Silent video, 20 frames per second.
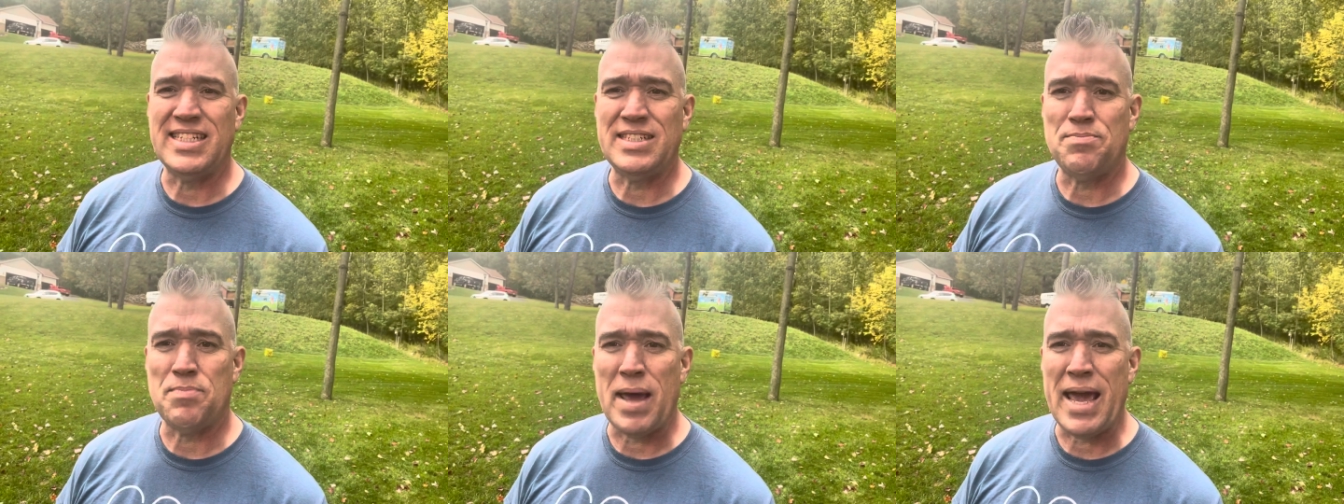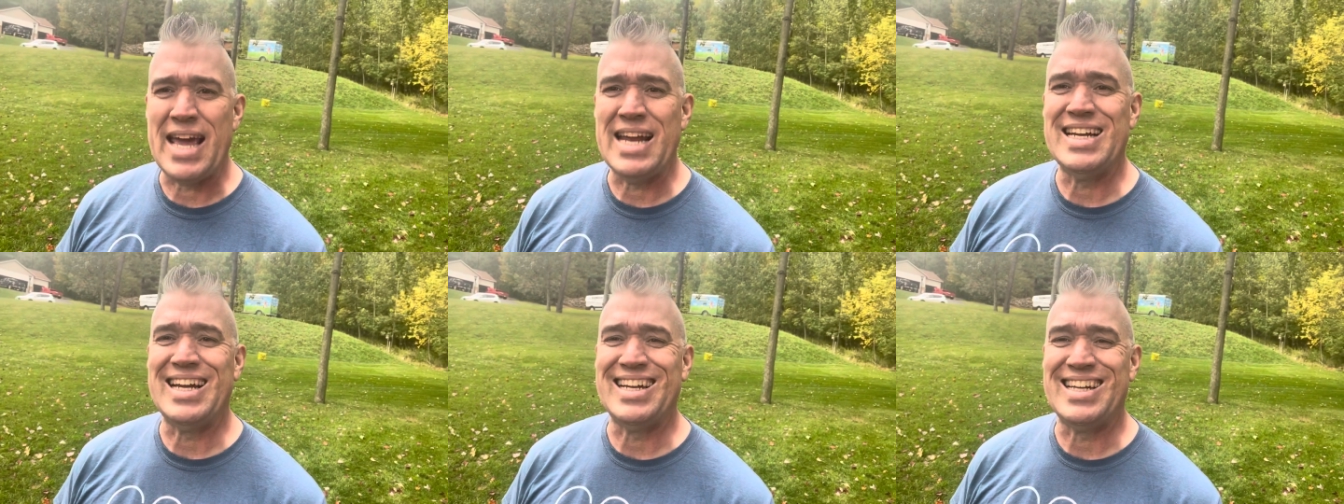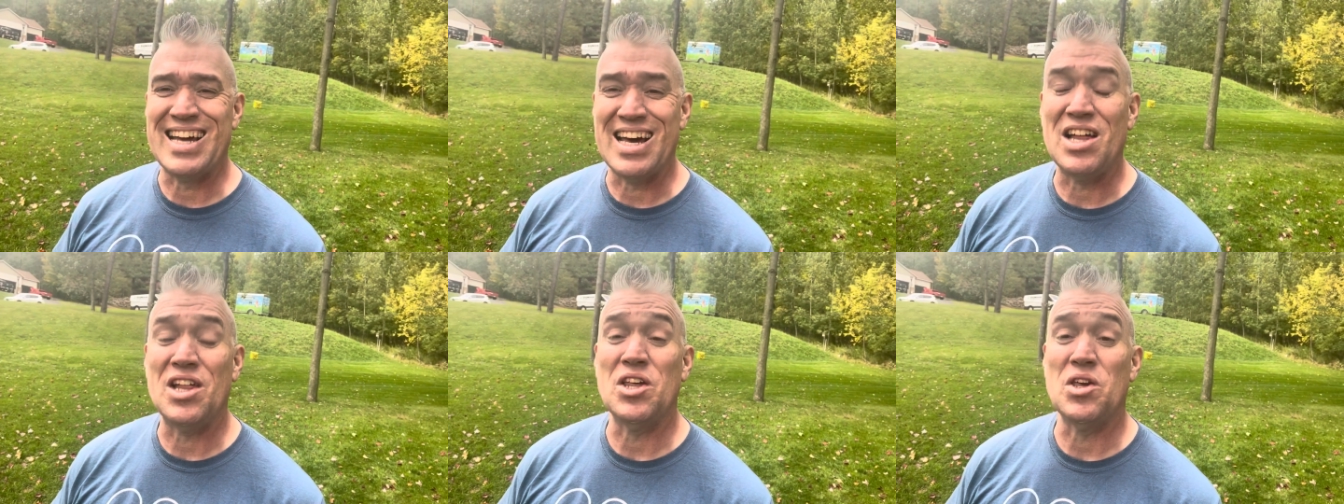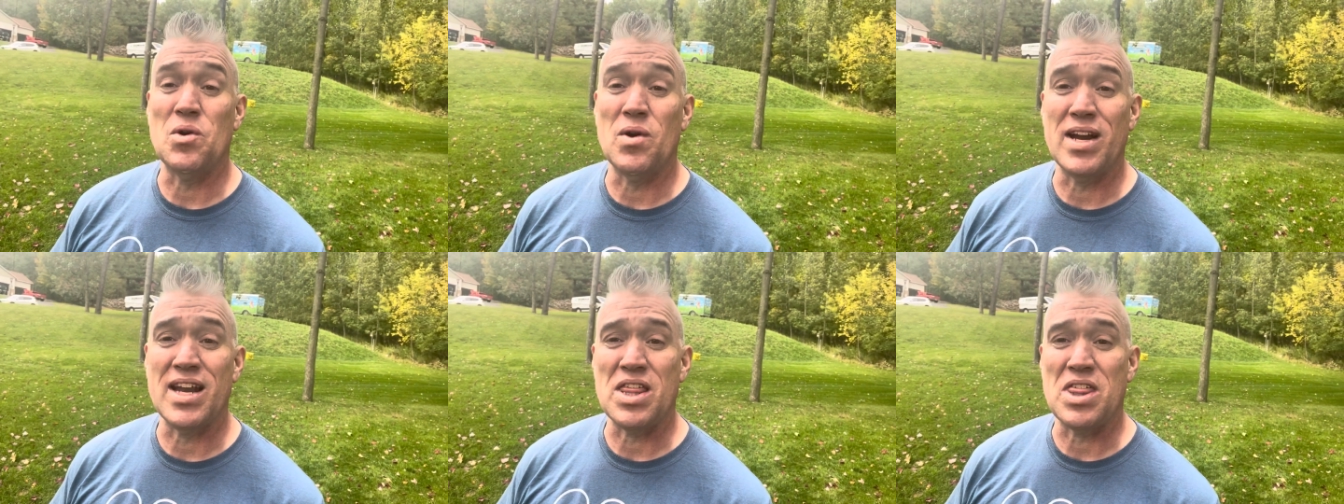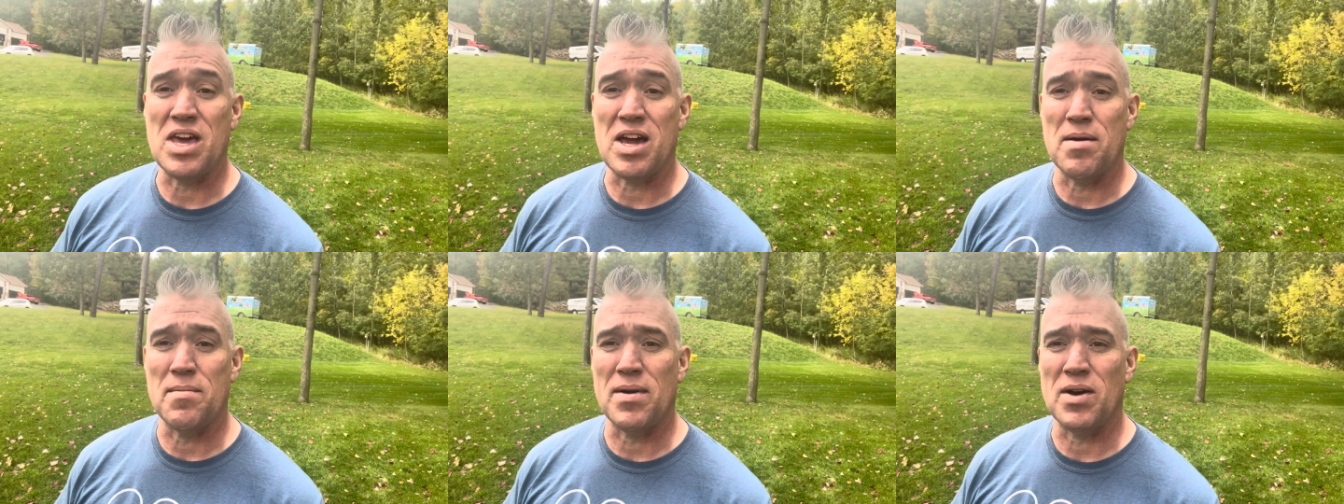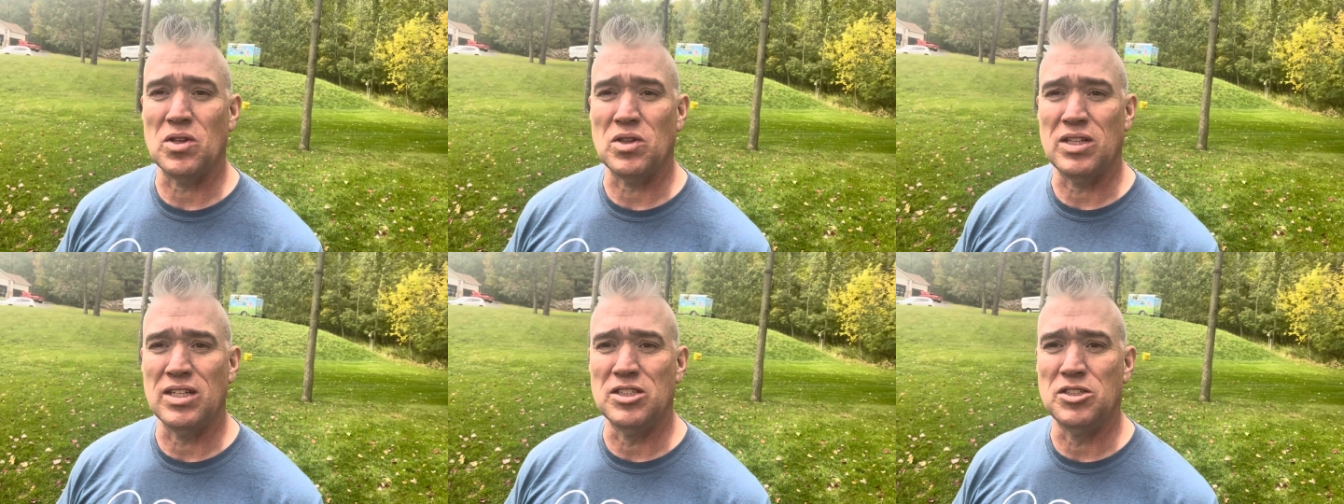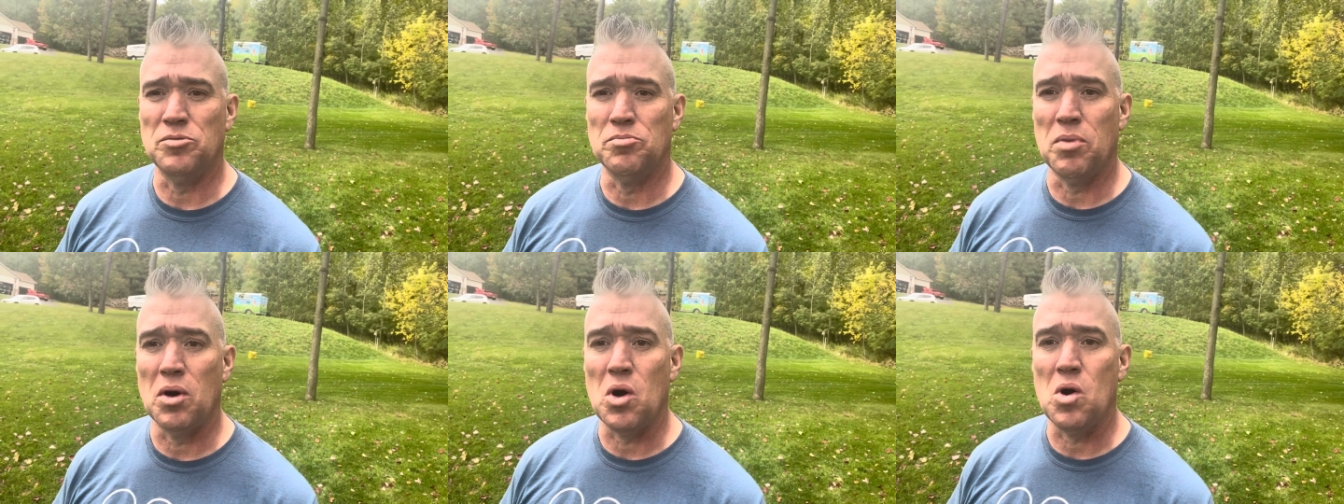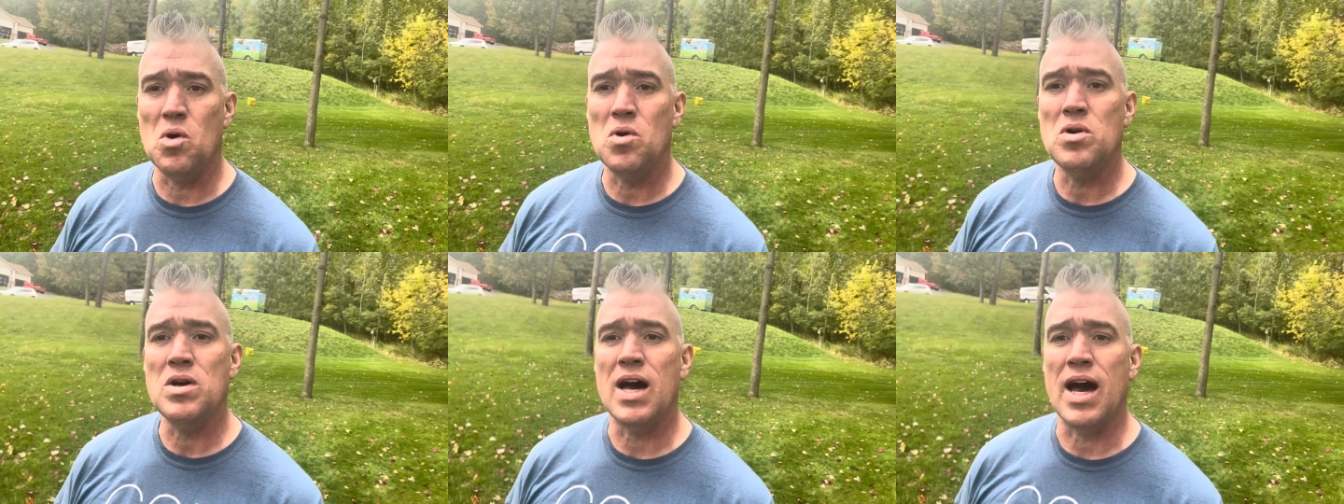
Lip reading: paid to tell you anything about this bow.